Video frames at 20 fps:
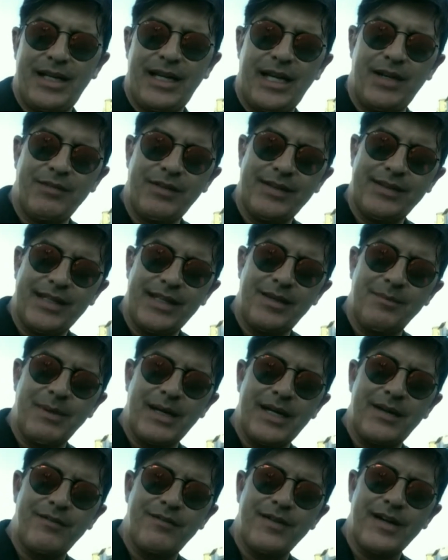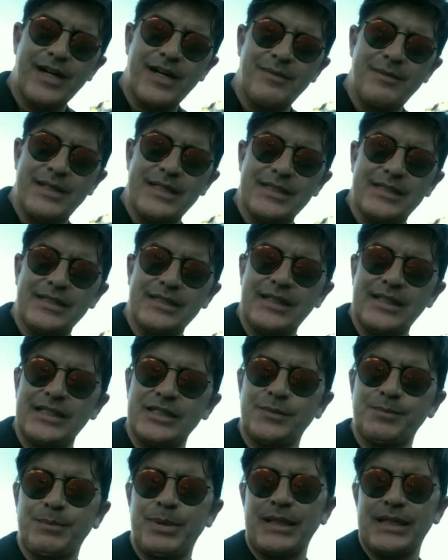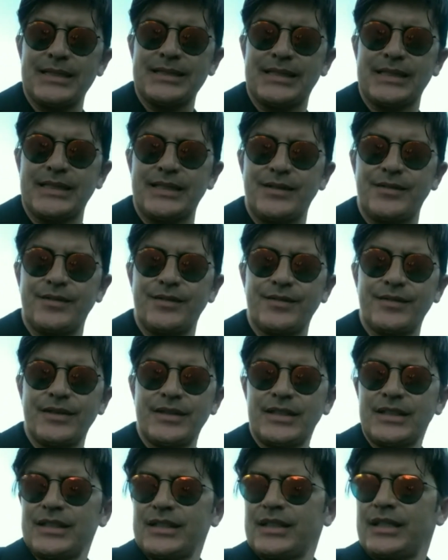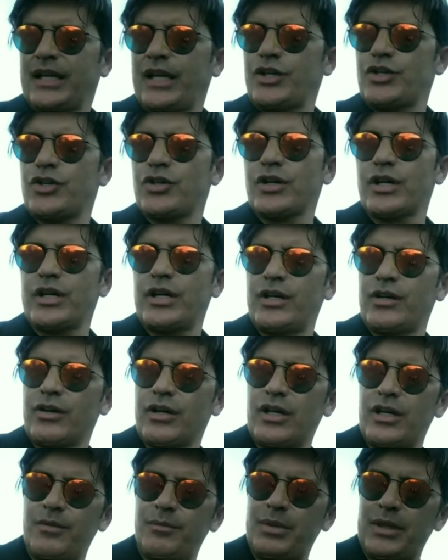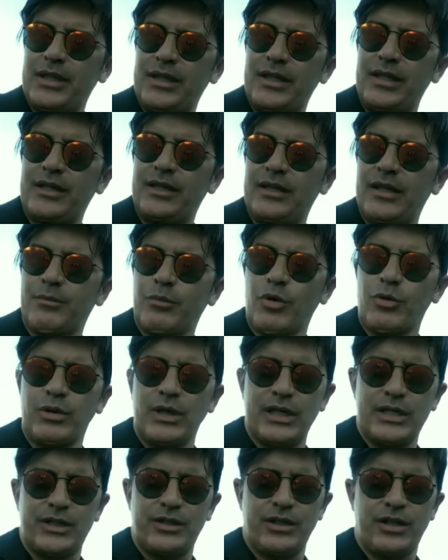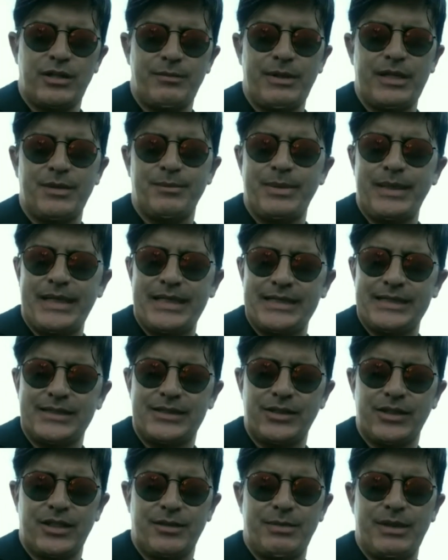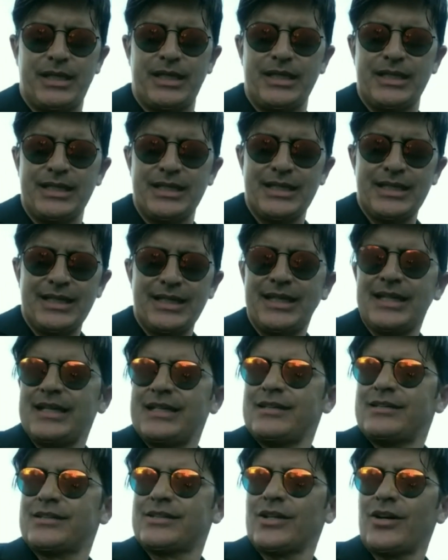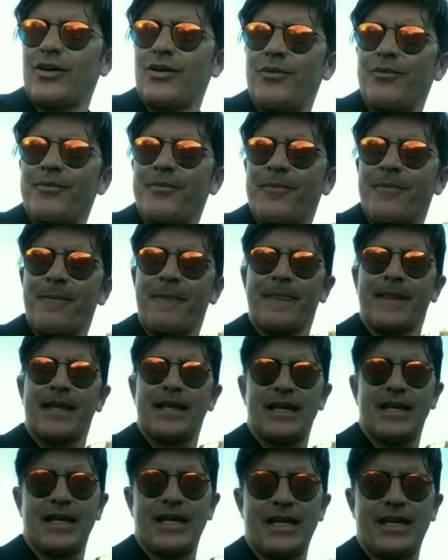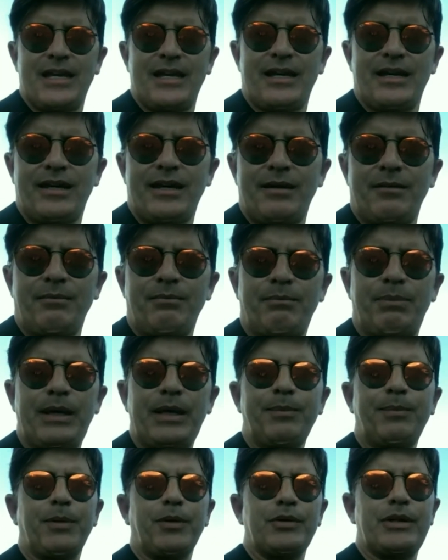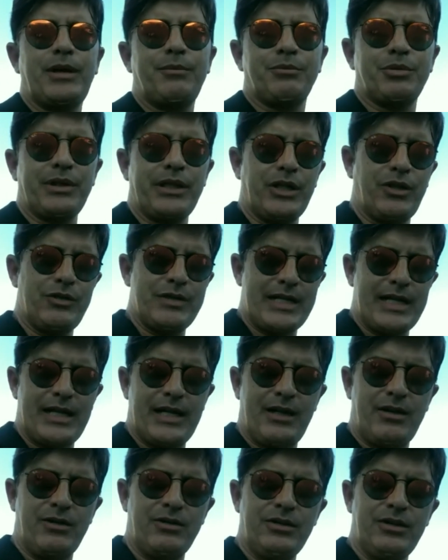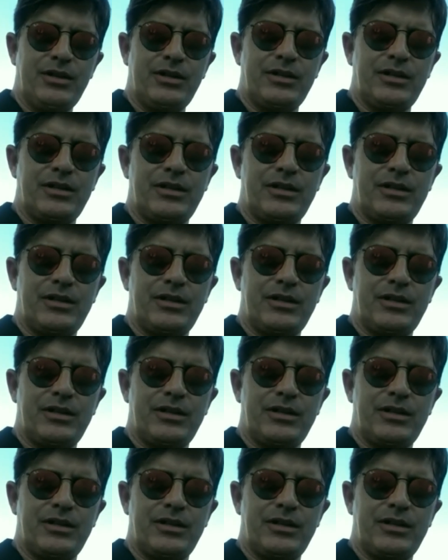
everything in my environment is positive. Is you're gonna be number one, you're gonna be the best, you're gonna be. So people that bring you down,